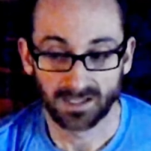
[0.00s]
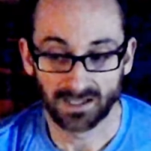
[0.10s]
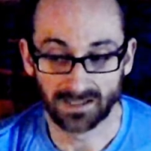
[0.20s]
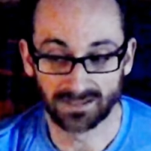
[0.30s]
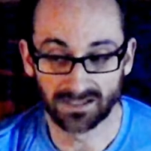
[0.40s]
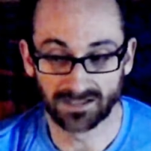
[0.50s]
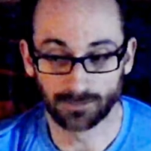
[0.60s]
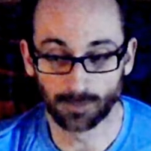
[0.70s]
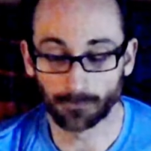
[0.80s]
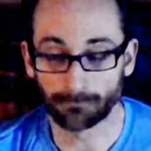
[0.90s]
And then
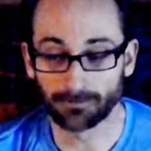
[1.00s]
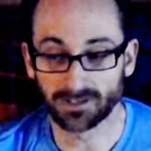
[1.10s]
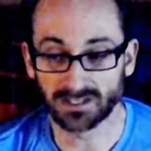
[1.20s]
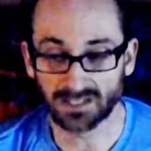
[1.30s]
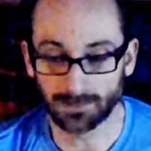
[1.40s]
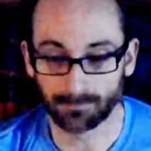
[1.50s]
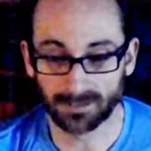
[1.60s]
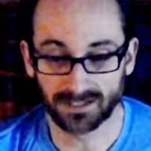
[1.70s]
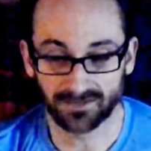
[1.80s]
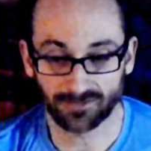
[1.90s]
hopefully get
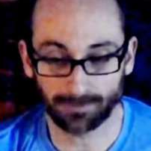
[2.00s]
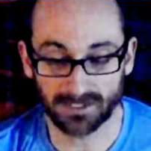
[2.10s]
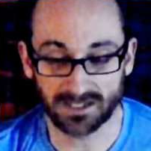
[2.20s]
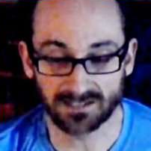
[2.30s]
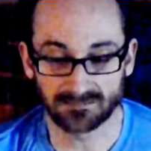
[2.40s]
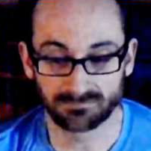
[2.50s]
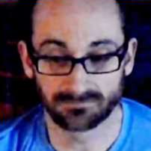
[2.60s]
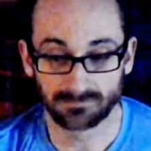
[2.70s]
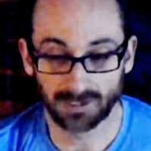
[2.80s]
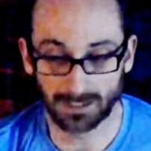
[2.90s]
my speed
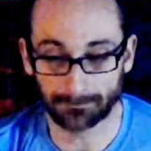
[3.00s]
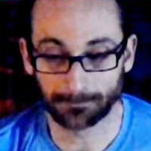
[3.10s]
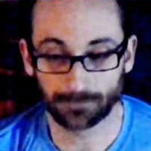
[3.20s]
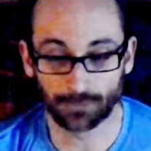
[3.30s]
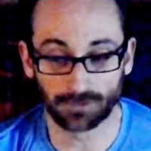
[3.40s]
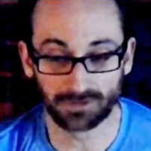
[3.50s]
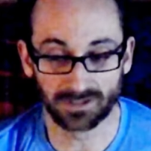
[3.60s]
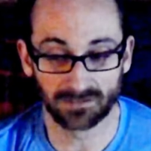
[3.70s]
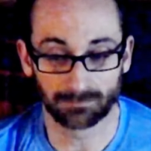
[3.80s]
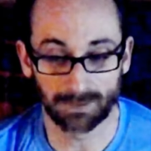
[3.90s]
up so
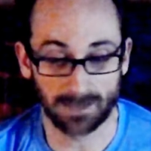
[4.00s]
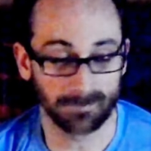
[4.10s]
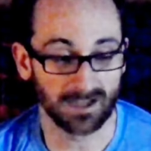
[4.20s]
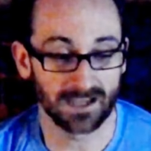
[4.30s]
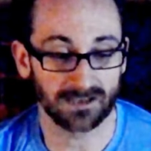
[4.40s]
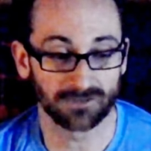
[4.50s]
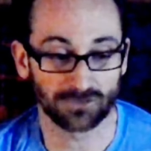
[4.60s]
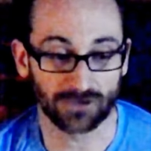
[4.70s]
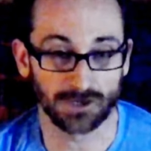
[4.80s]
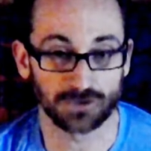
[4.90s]
that maybe I can
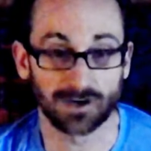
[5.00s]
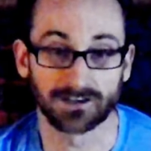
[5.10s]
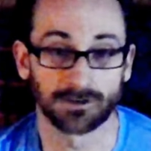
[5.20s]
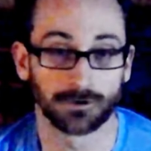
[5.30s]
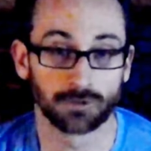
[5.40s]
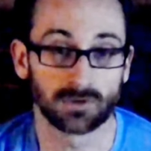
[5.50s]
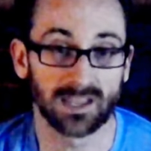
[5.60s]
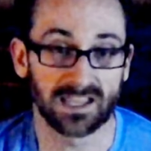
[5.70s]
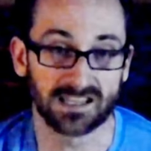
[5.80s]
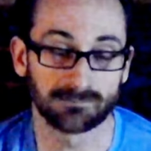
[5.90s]
start trying to do
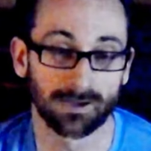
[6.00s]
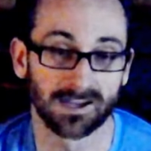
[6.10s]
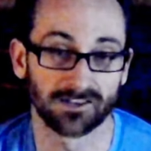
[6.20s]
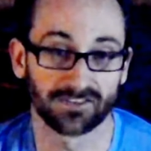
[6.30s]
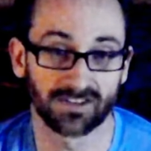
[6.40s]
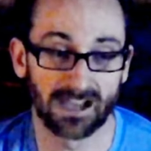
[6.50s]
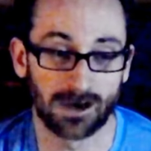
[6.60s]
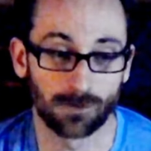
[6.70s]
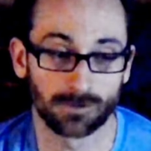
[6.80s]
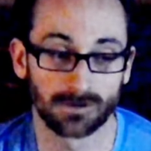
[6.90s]
8 miles an
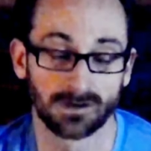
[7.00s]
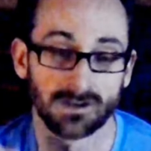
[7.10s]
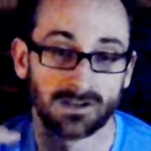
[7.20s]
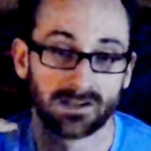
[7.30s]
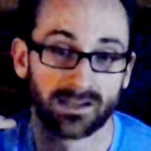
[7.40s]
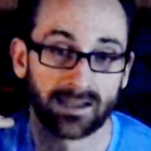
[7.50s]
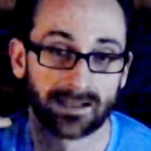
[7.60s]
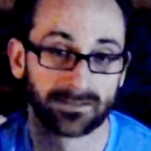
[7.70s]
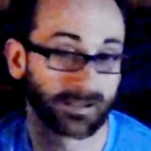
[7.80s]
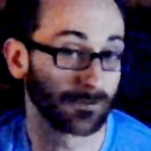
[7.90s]
hour
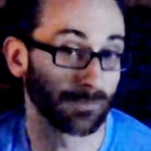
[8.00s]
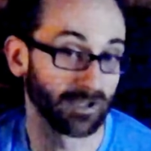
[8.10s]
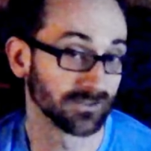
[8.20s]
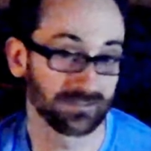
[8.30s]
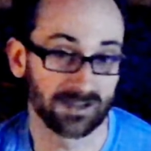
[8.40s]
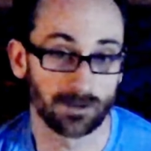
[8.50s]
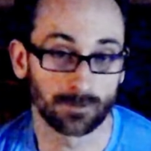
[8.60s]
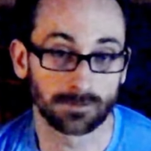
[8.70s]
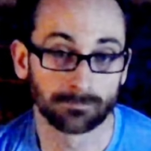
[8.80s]
and 10 miles an hour.